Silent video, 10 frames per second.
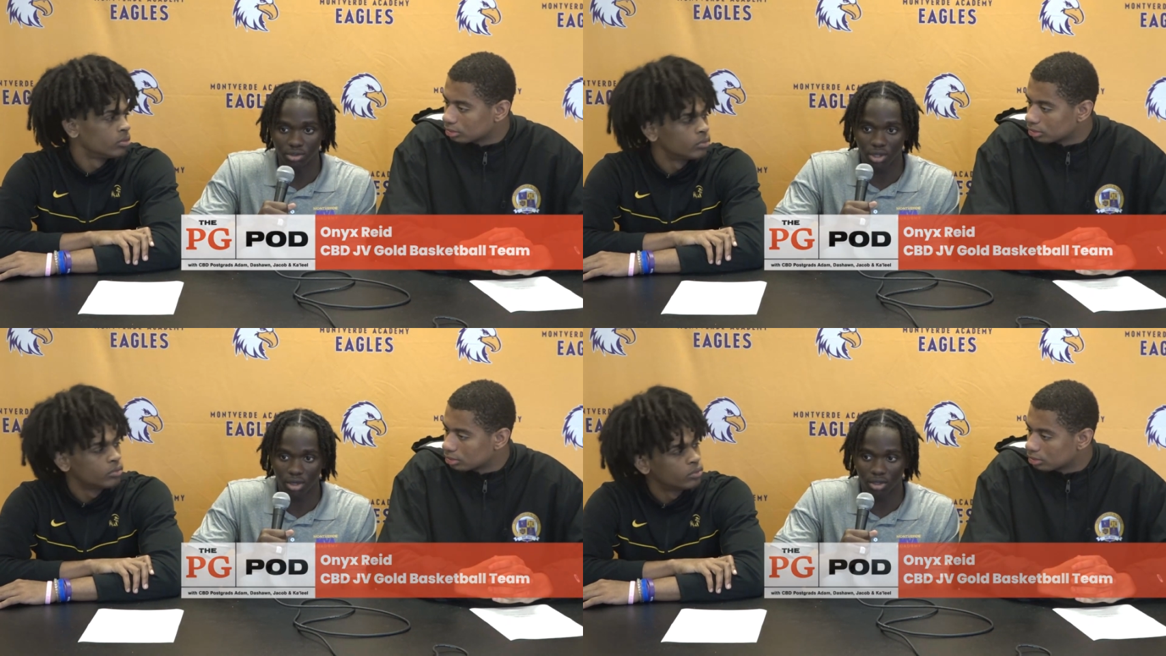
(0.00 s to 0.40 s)
Speaker 1: It
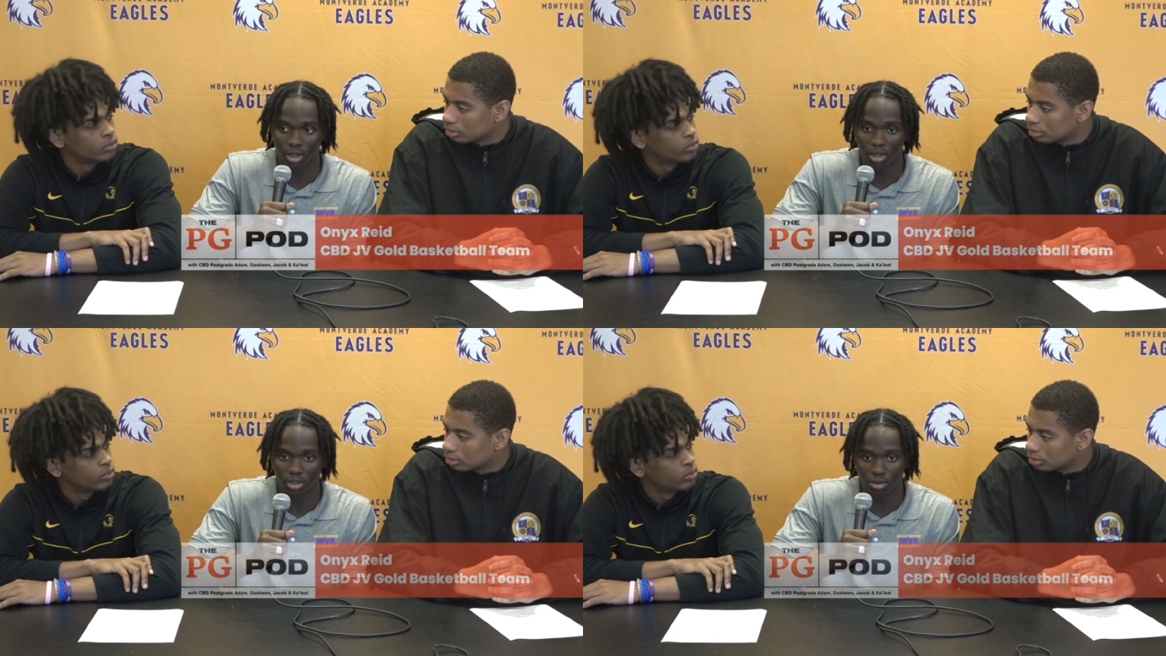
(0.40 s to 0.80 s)
was kind of
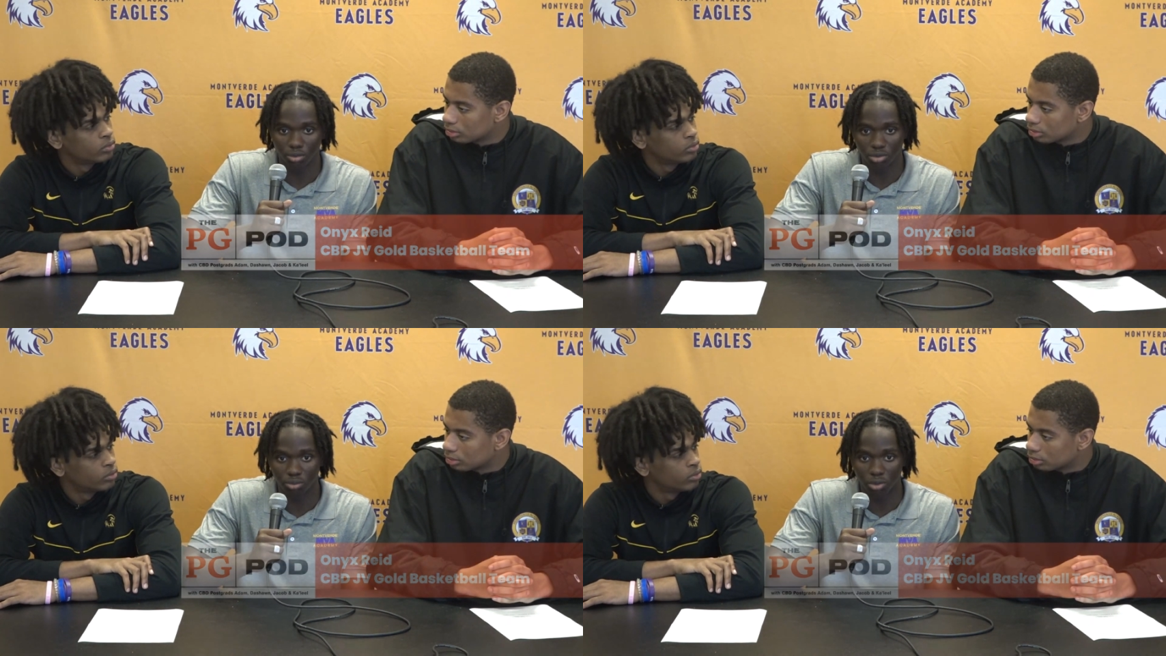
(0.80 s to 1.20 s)
like
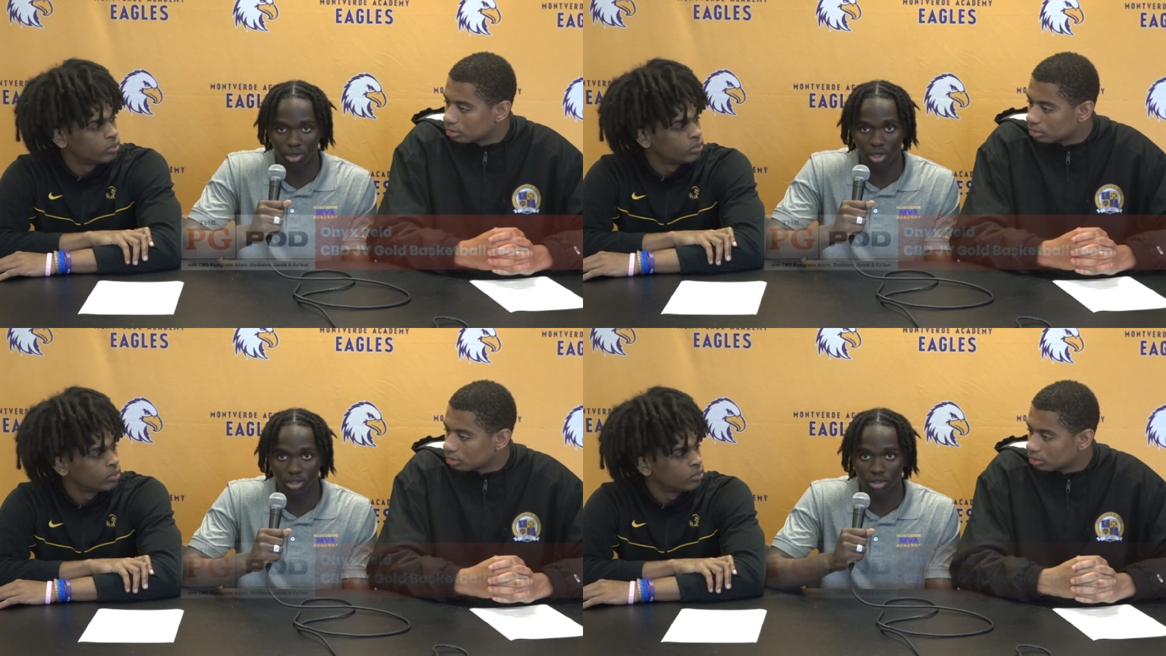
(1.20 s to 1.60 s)
we was more
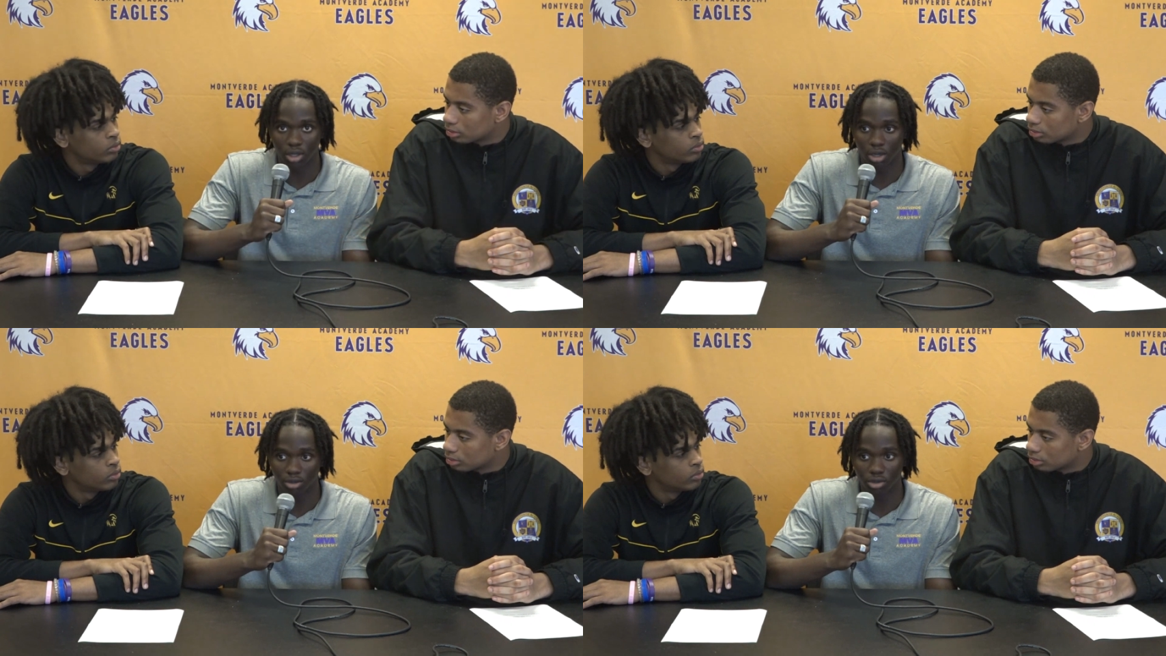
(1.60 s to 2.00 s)
connected to
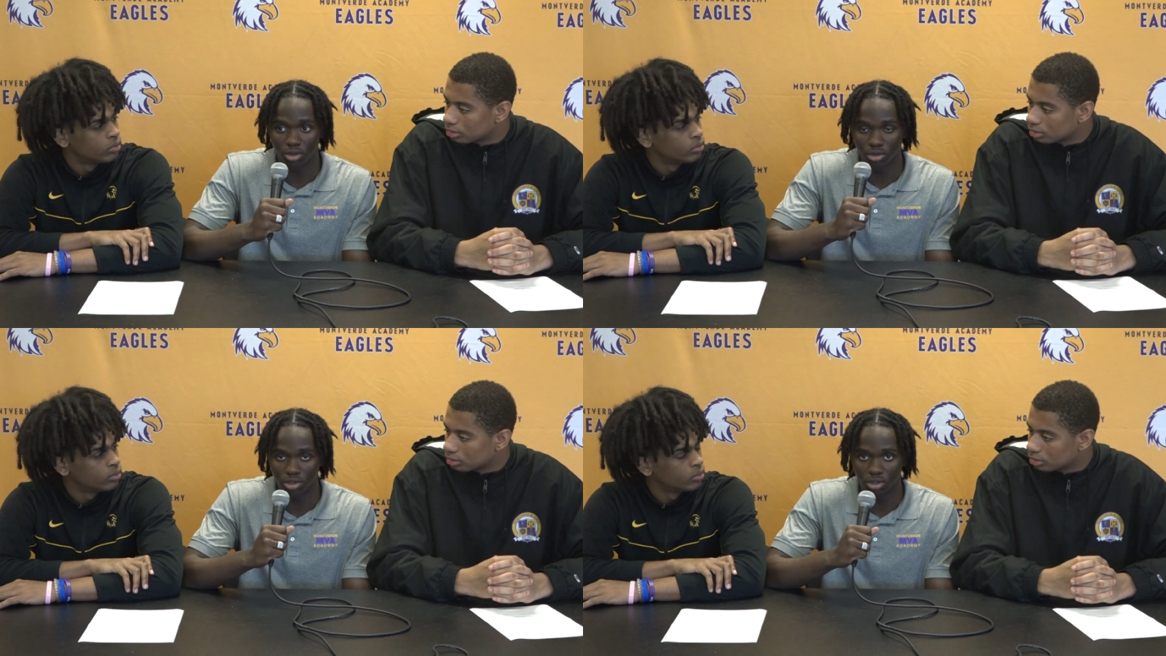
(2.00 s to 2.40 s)
like other
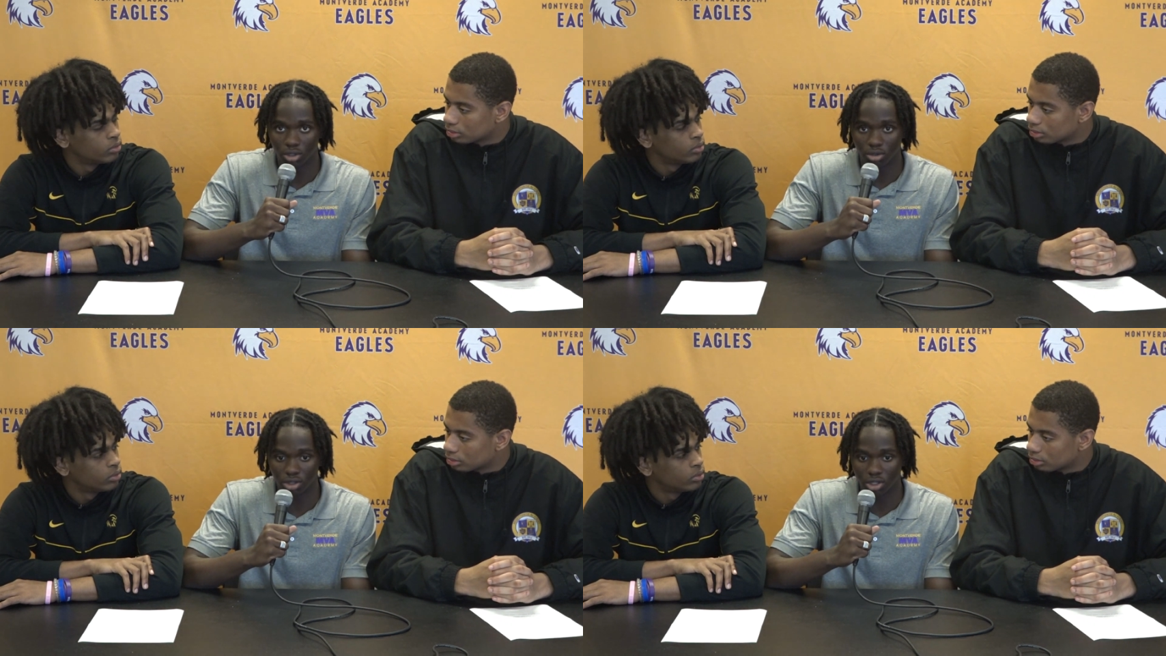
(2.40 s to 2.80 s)
coaches
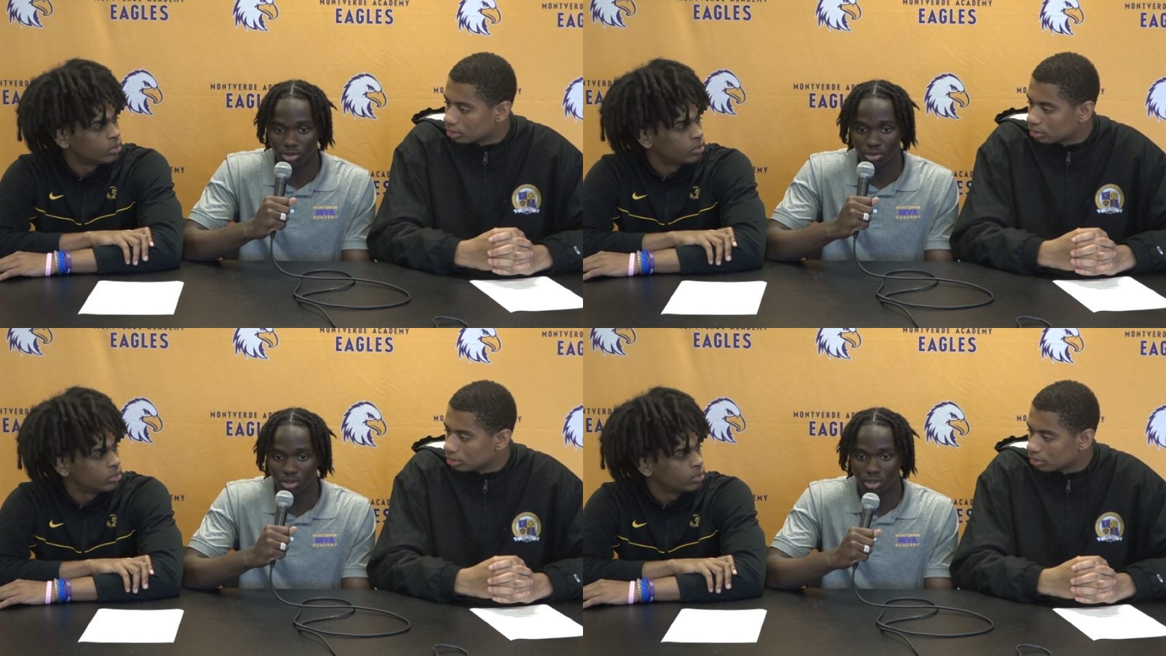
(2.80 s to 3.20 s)
than Coach
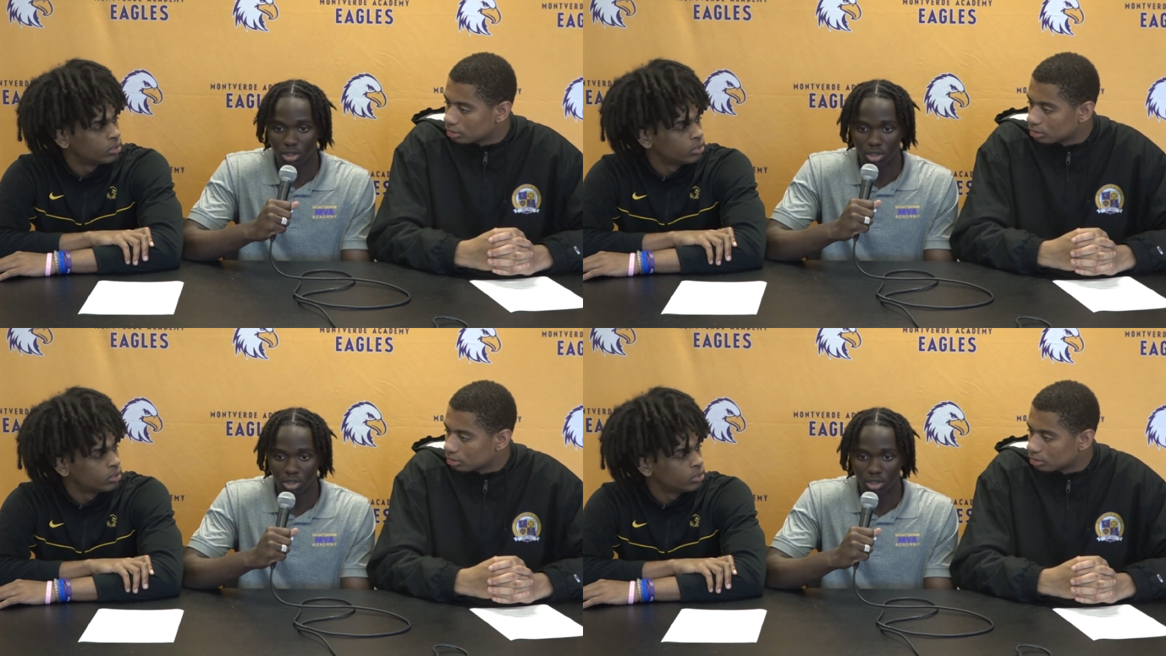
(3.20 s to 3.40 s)
Adrian,